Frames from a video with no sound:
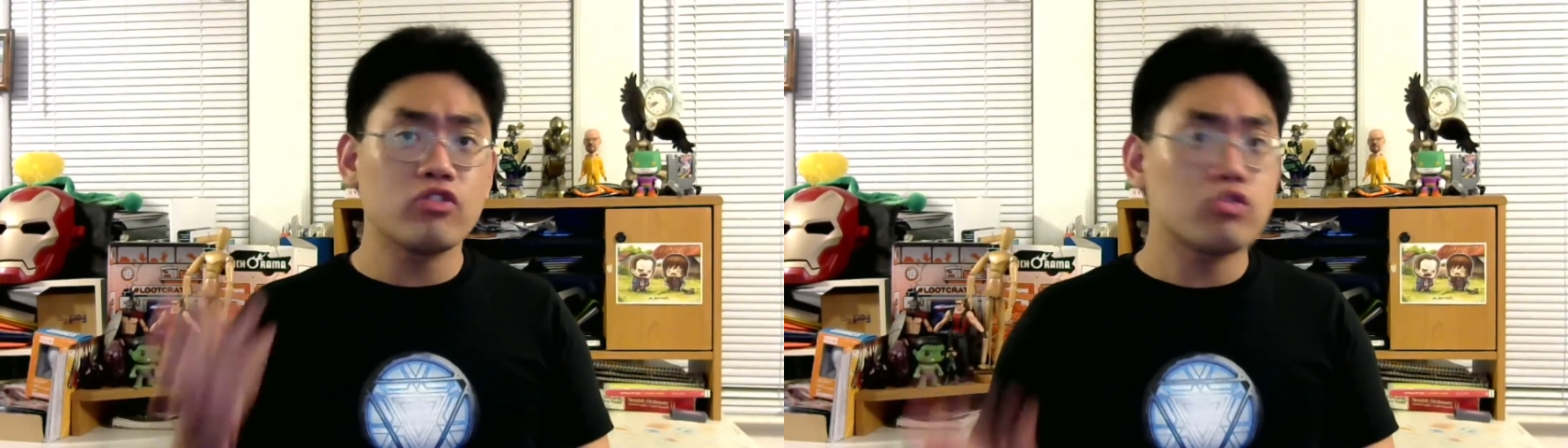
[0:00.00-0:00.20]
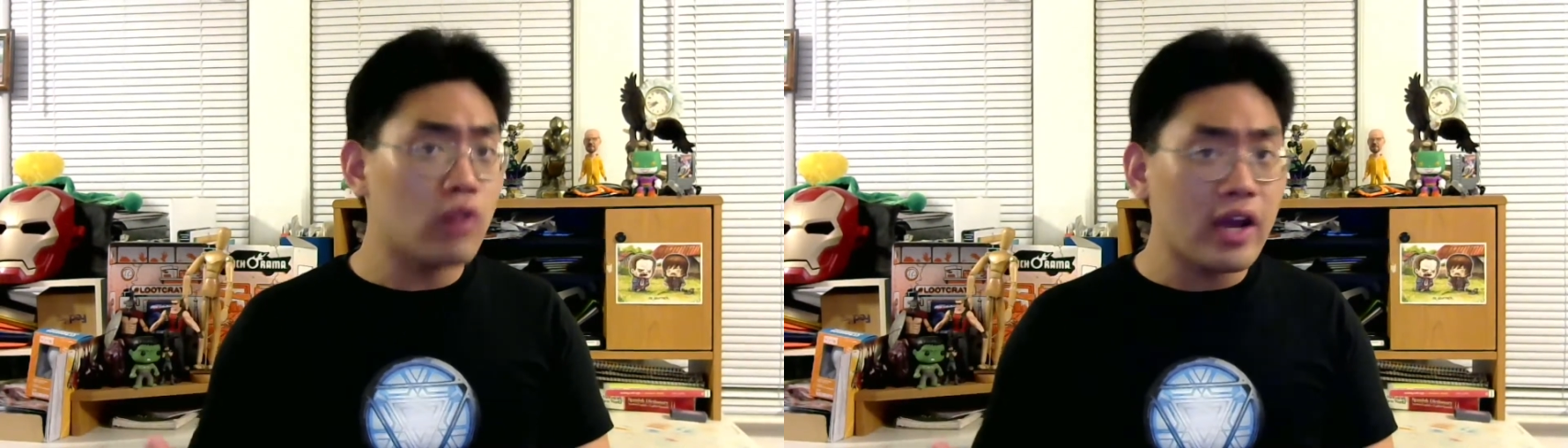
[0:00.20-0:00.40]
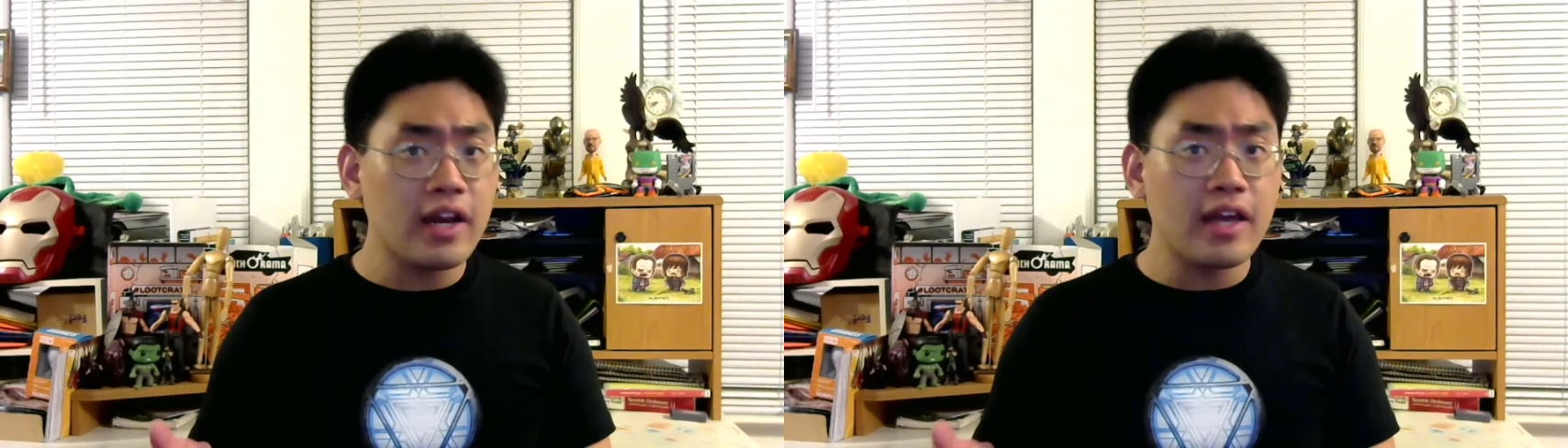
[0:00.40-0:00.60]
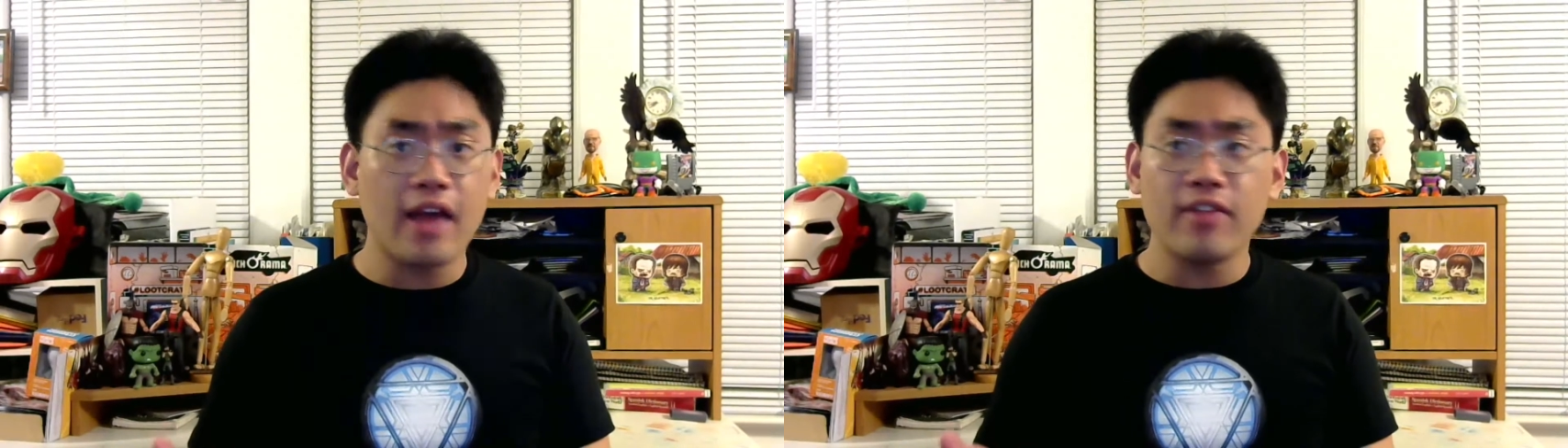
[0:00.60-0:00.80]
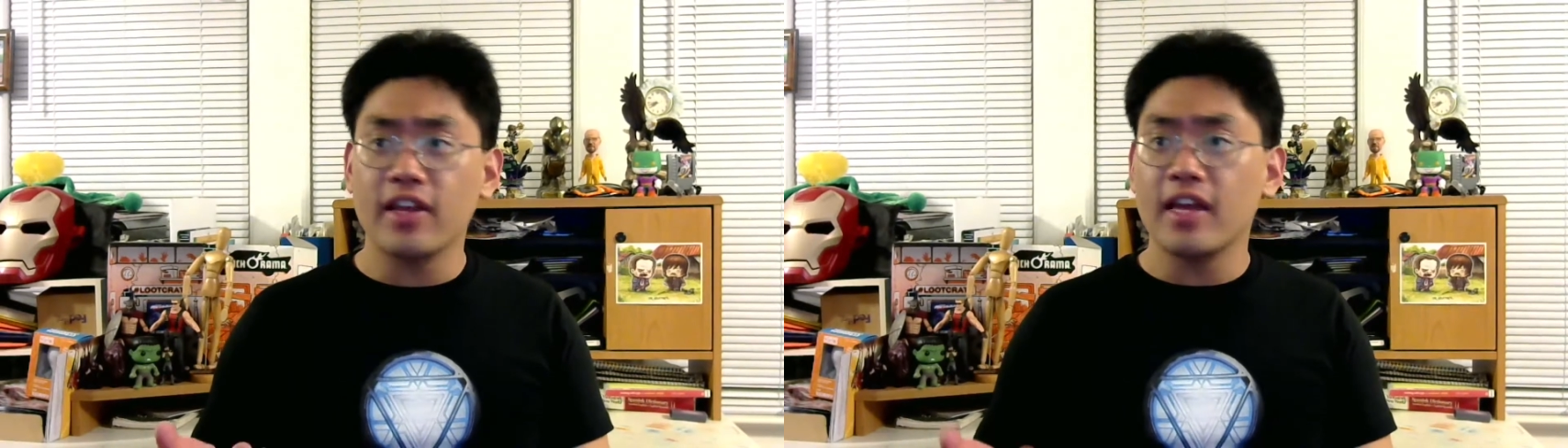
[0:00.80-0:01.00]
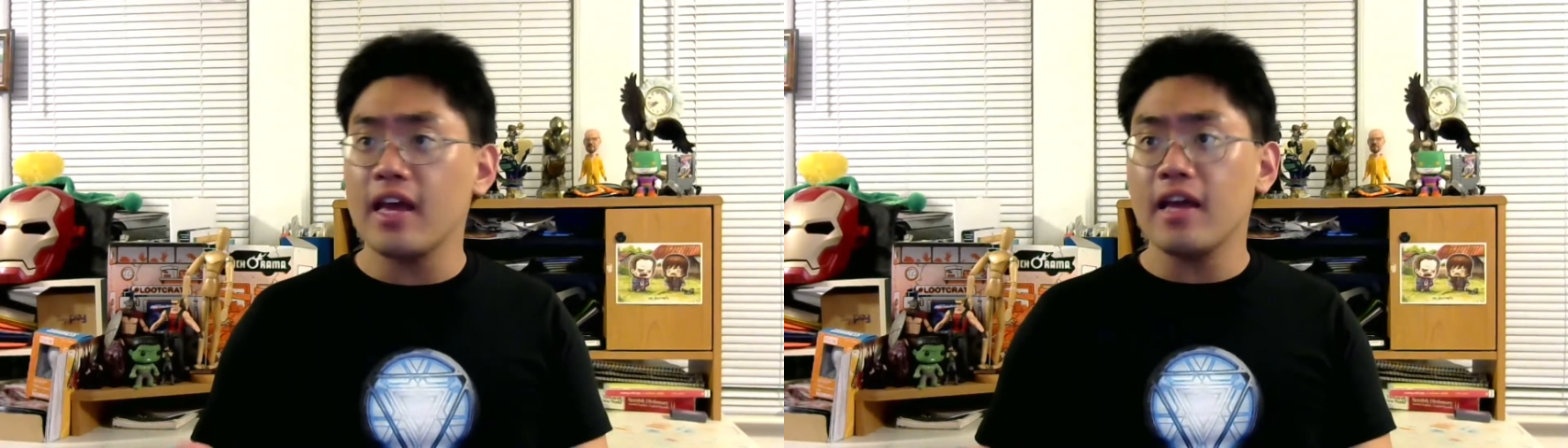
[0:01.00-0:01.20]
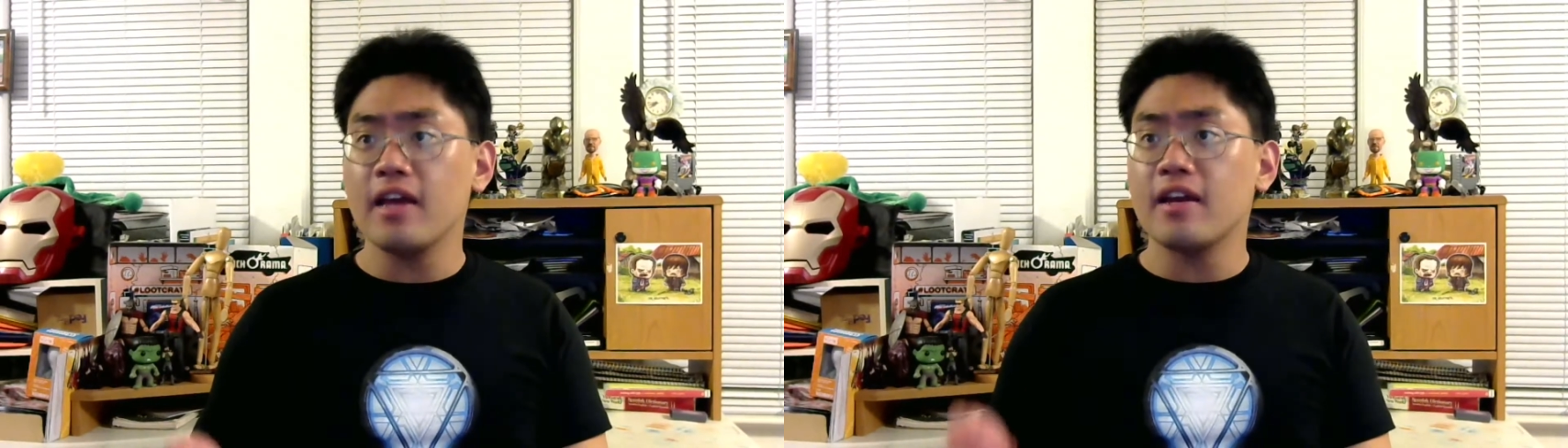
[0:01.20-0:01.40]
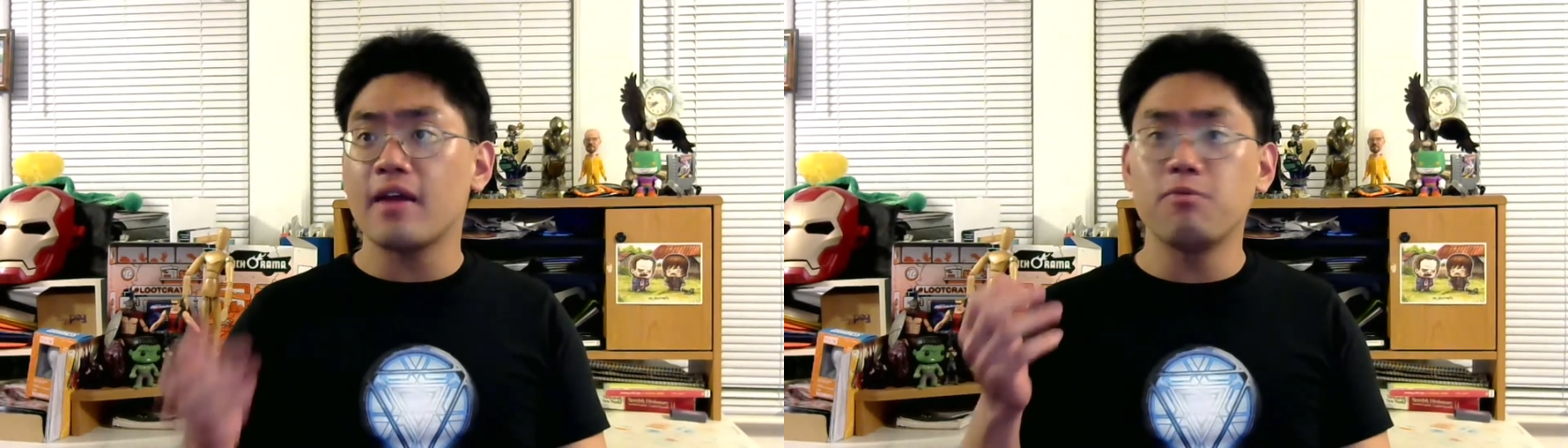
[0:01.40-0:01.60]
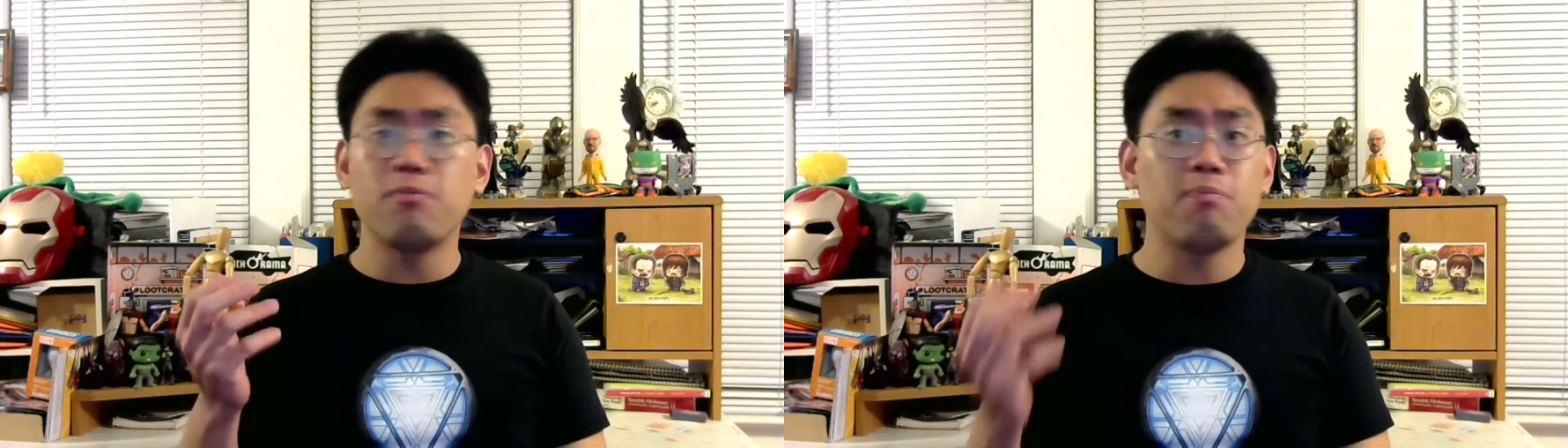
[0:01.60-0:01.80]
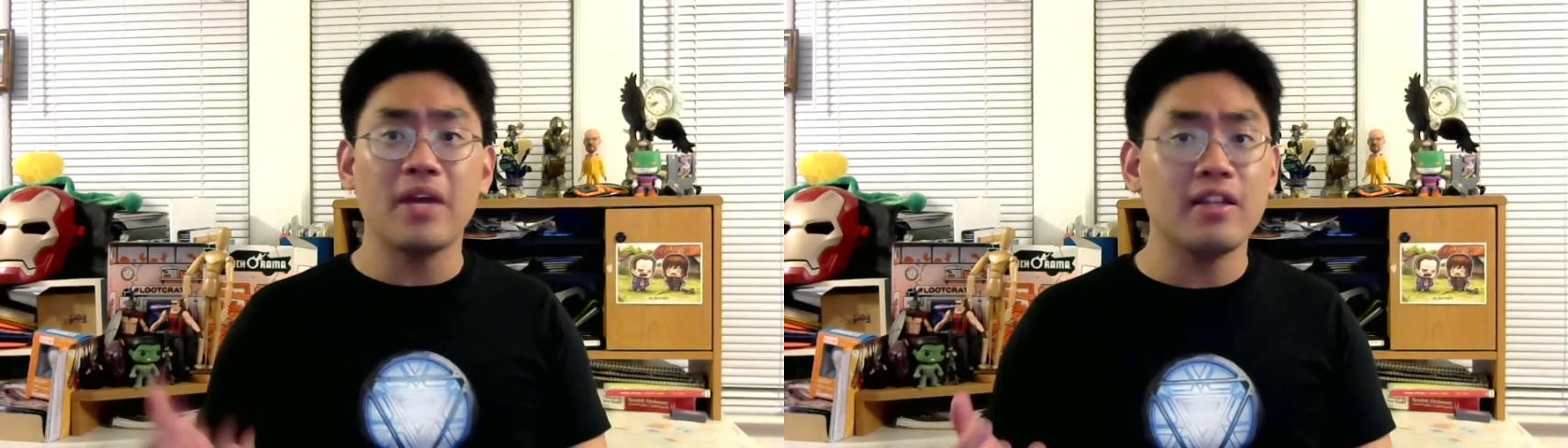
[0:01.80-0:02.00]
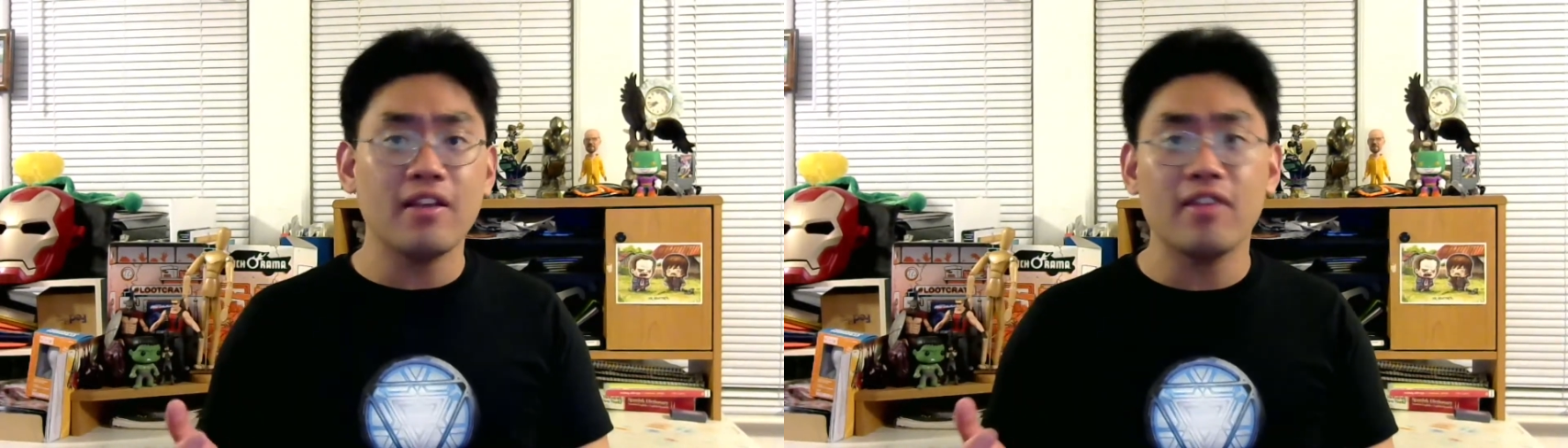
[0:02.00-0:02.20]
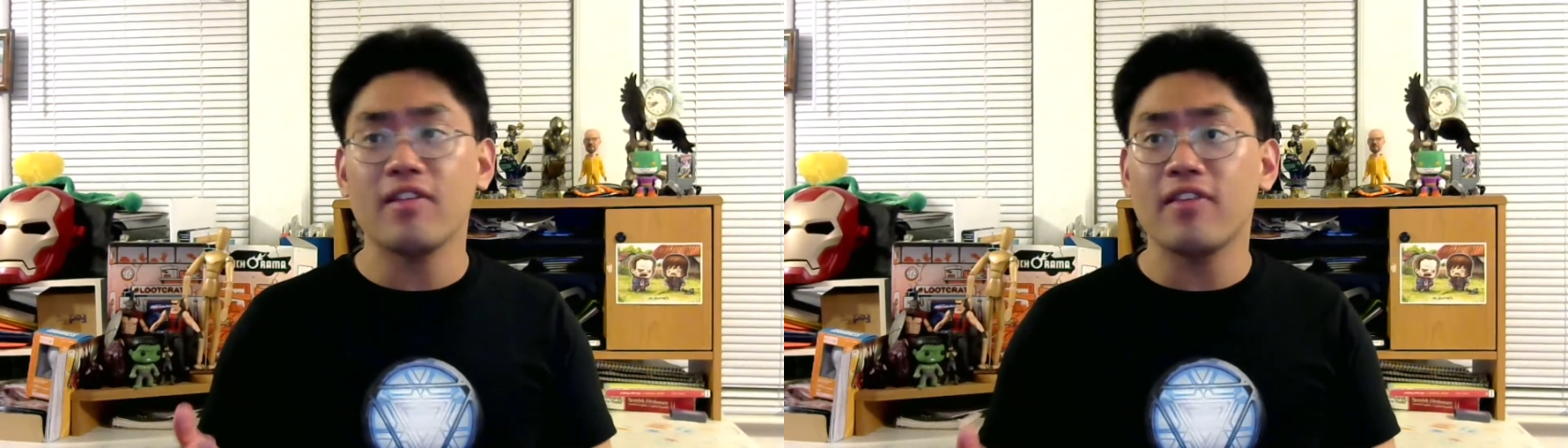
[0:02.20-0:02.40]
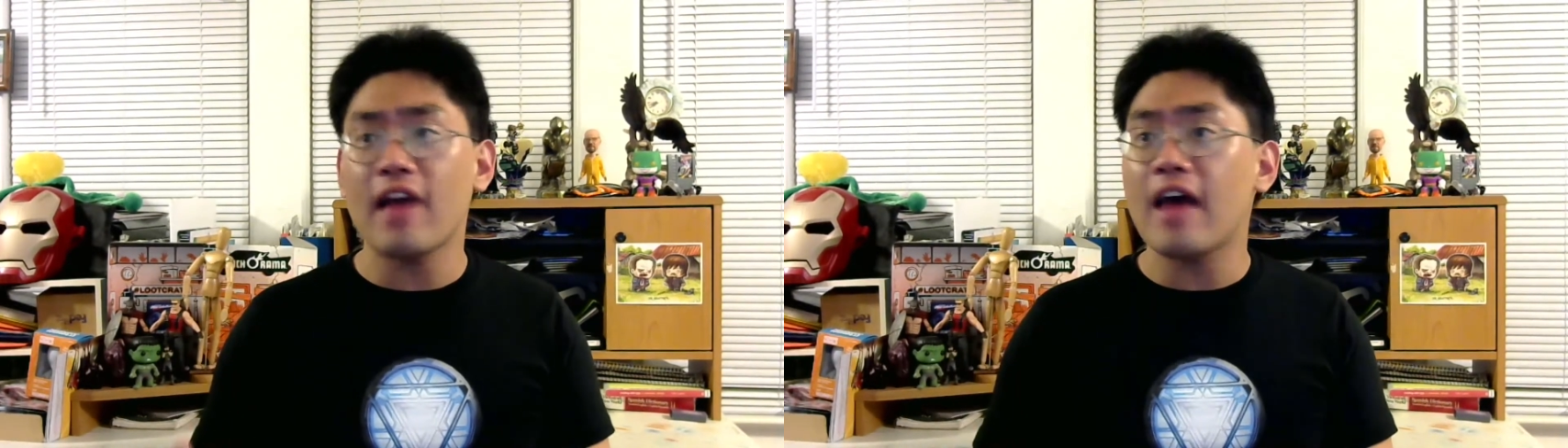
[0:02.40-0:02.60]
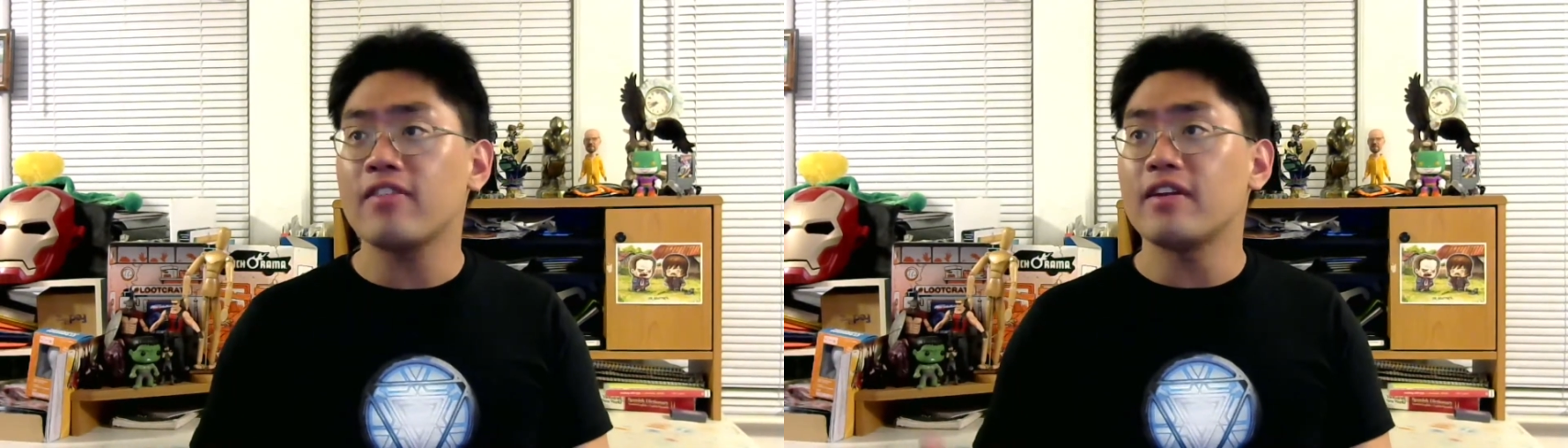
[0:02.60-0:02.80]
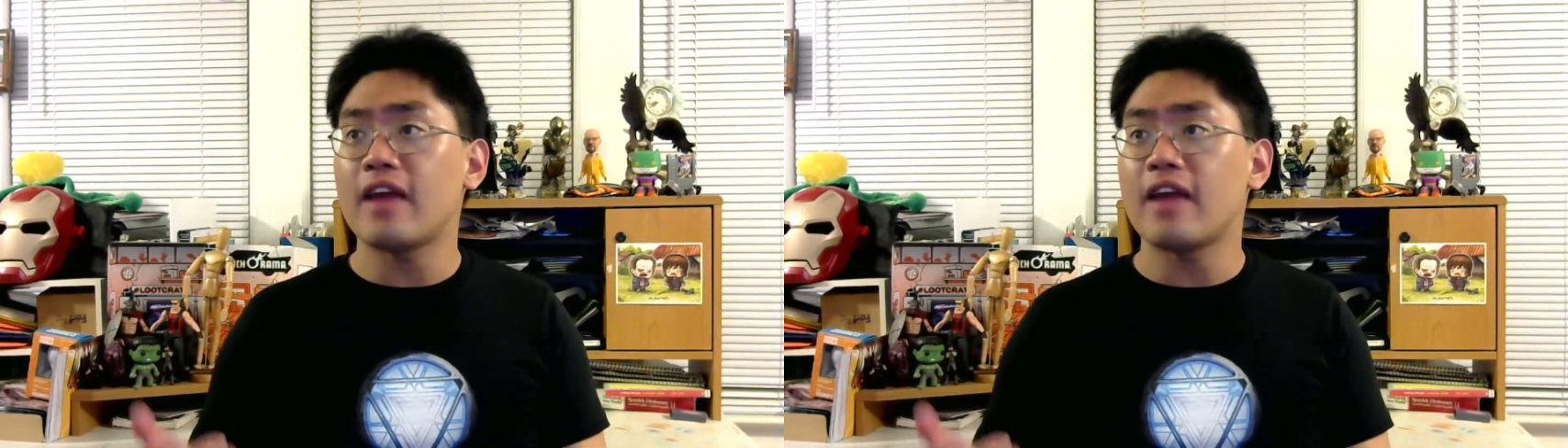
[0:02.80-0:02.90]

training as a kid and being this assassin,